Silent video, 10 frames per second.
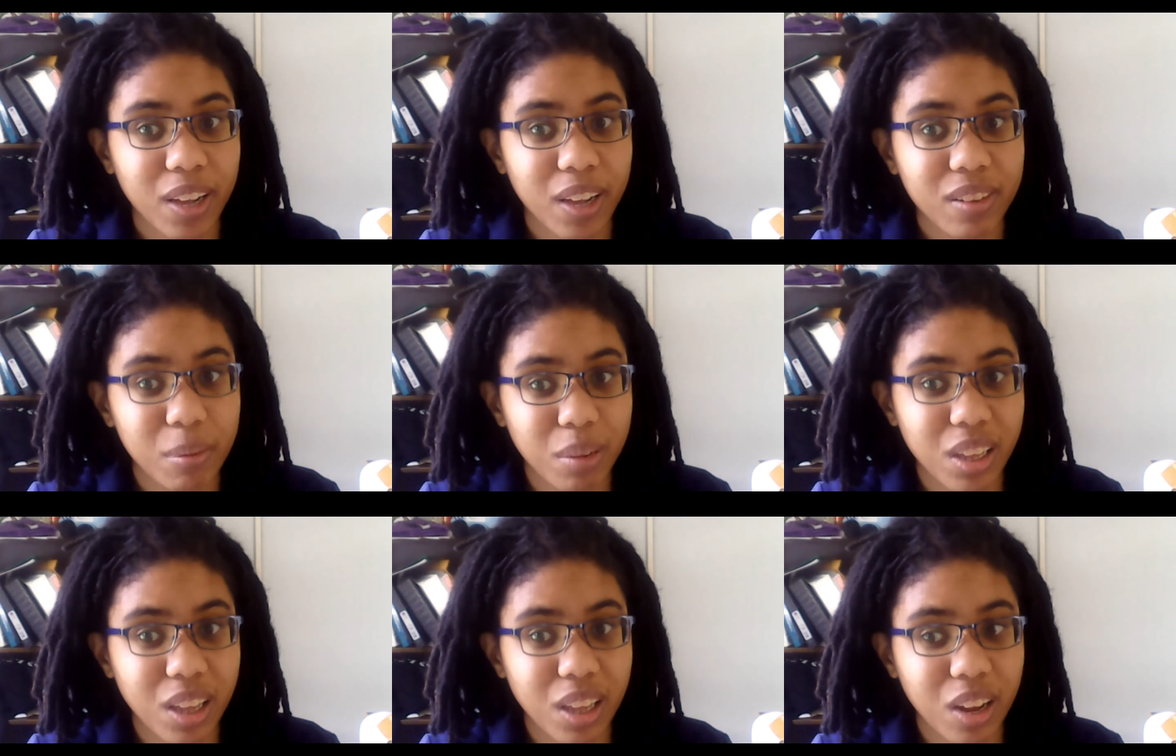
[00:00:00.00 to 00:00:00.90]
It's
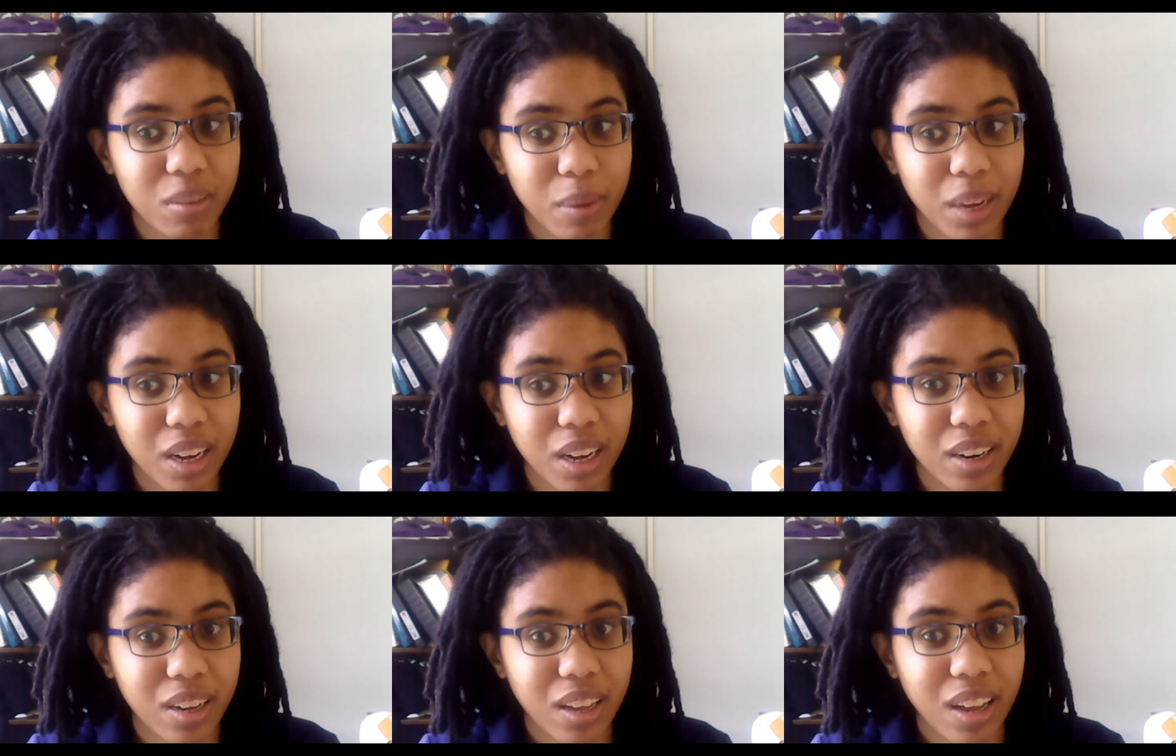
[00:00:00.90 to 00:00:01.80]
completely lost my
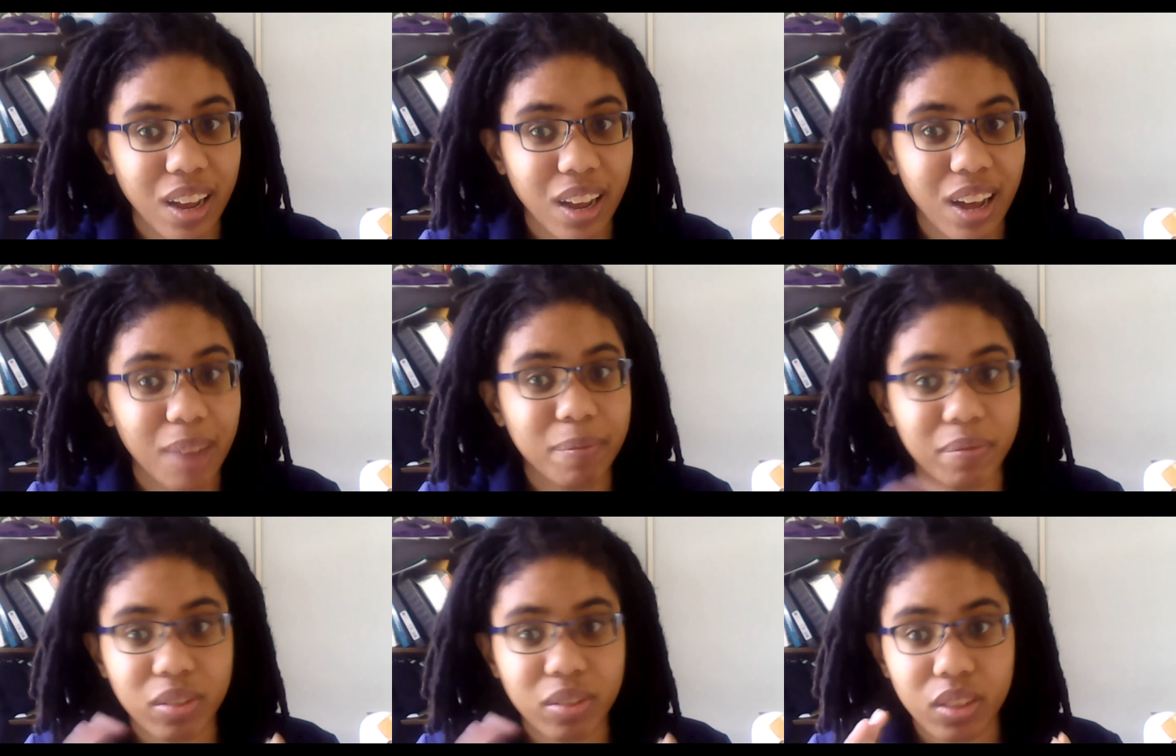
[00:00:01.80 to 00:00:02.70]
mind.
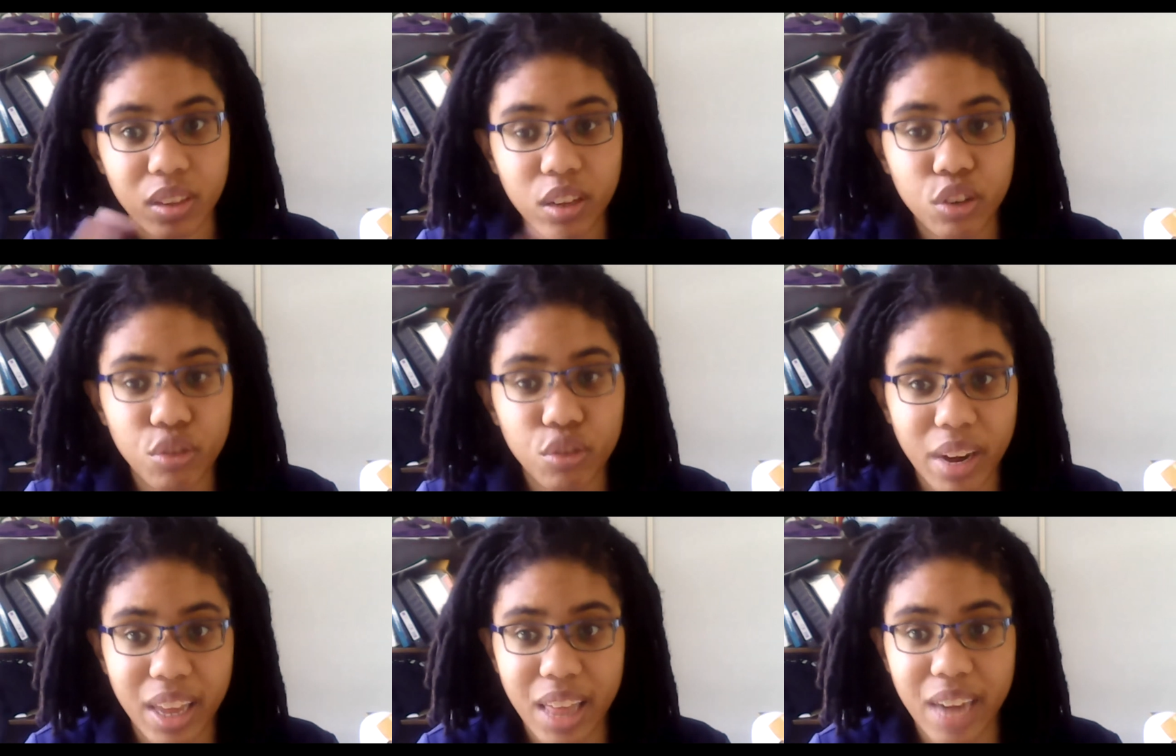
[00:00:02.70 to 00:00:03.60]
He's trying to
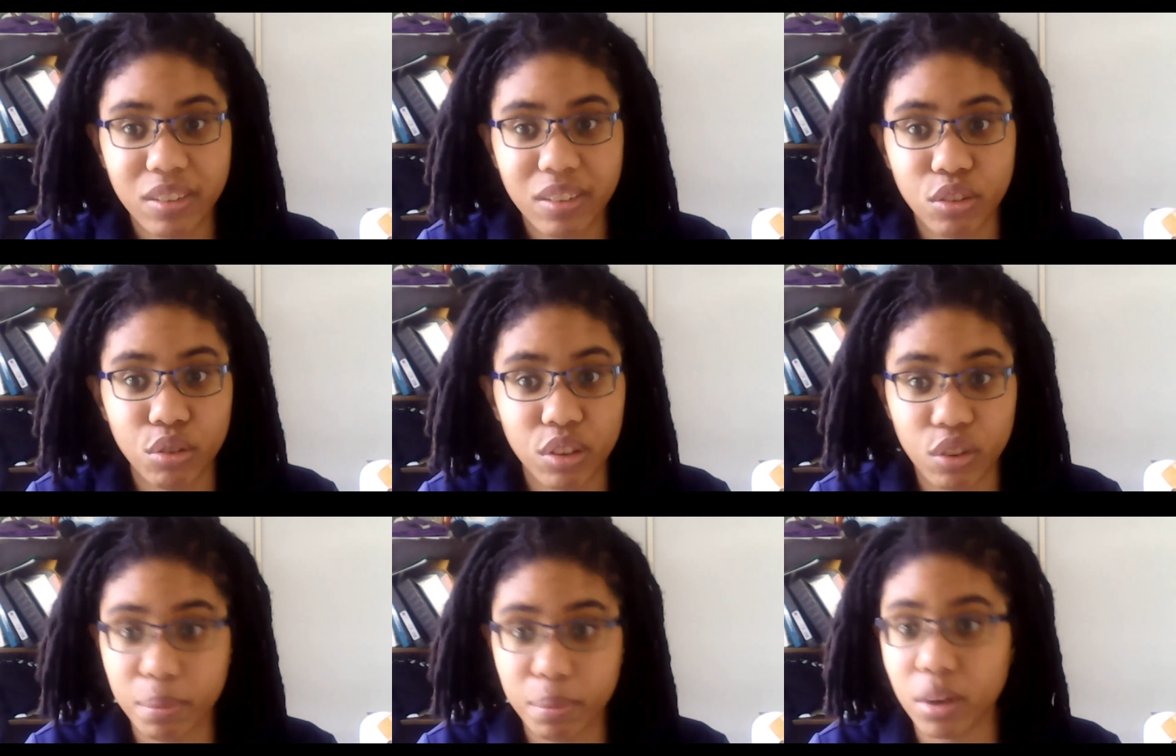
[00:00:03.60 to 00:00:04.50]
get that institution to
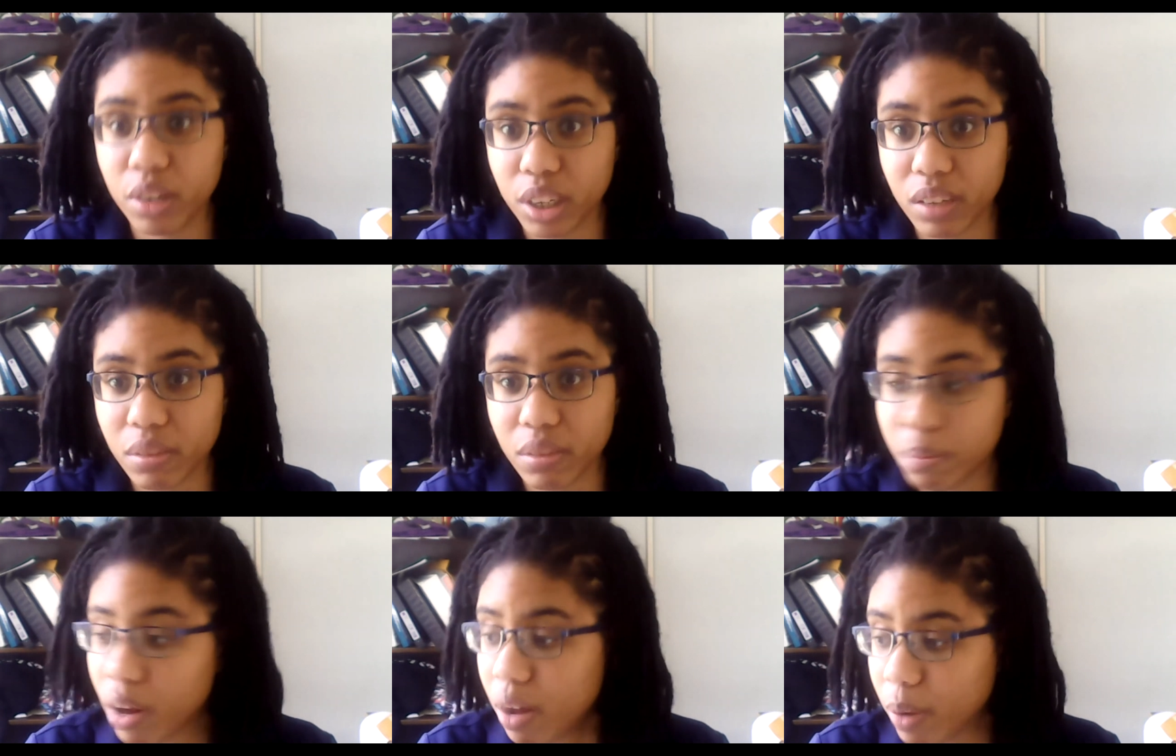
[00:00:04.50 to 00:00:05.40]
purchase Palmer